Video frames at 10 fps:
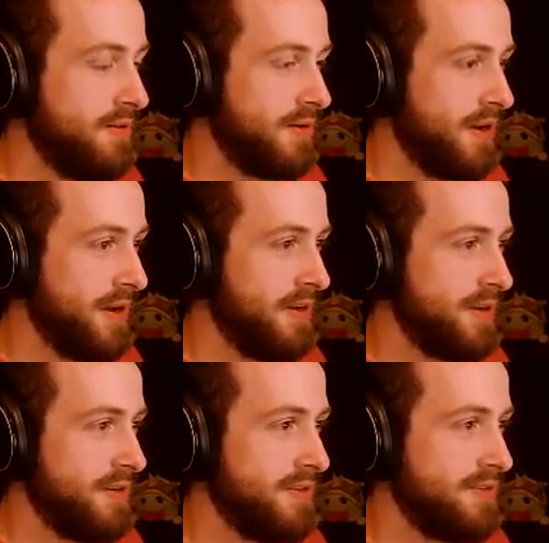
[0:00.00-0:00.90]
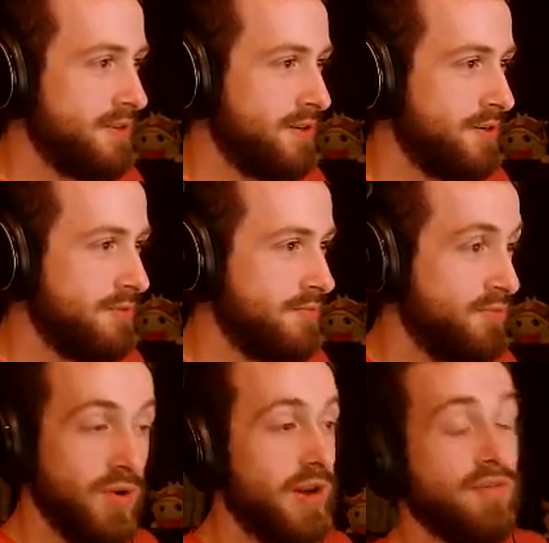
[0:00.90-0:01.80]
Okay. So,
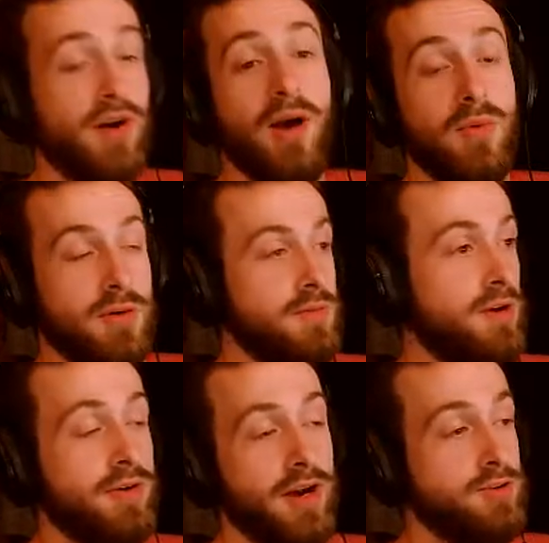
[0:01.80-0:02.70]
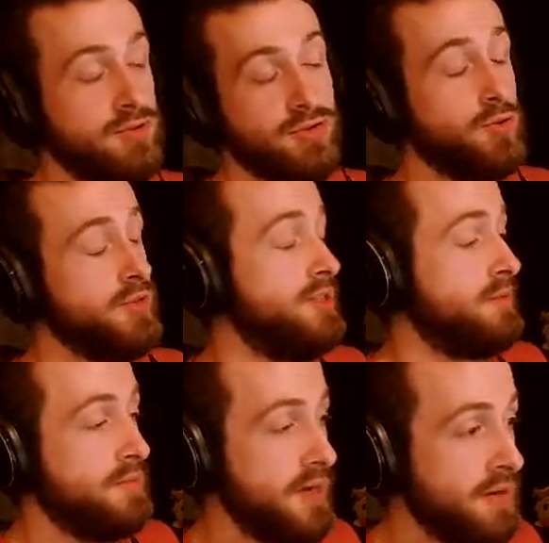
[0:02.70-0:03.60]
whatever I want. Okay, so the choice is
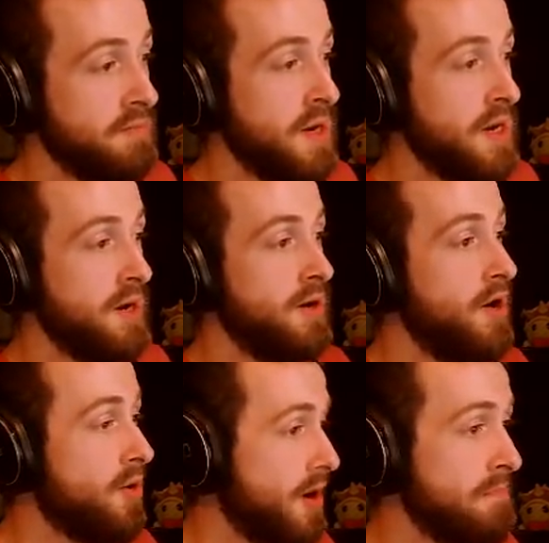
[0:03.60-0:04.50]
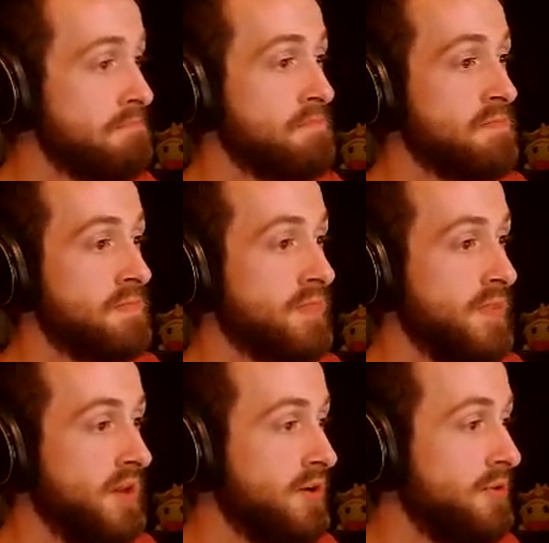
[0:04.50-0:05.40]
up to me. Okay.
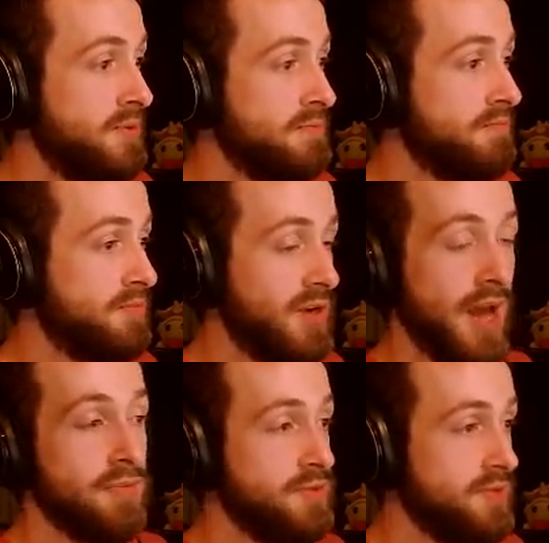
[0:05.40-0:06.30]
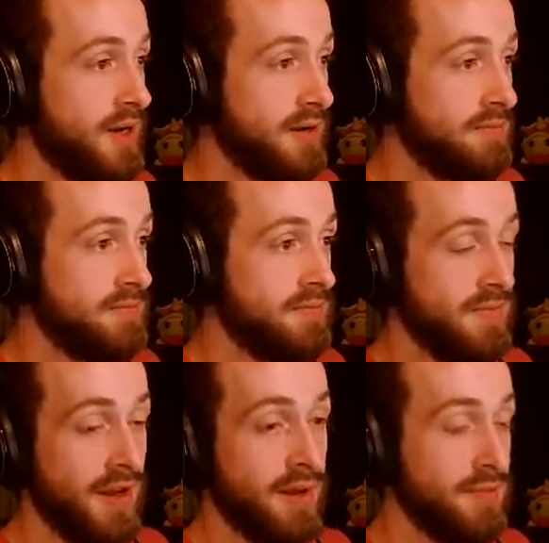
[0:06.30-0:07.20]
You know what? What happens when I
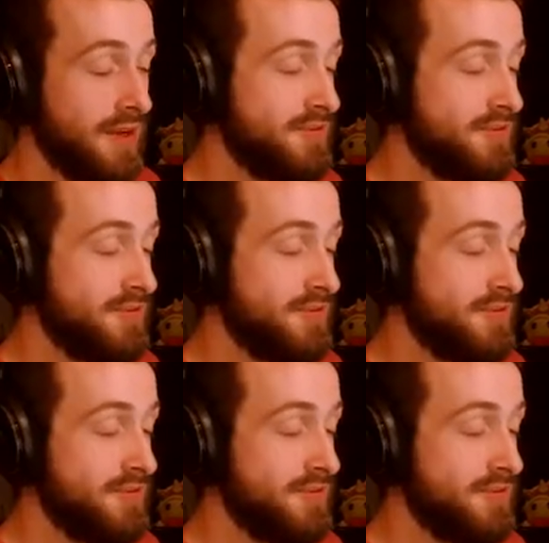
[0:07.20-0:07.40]
am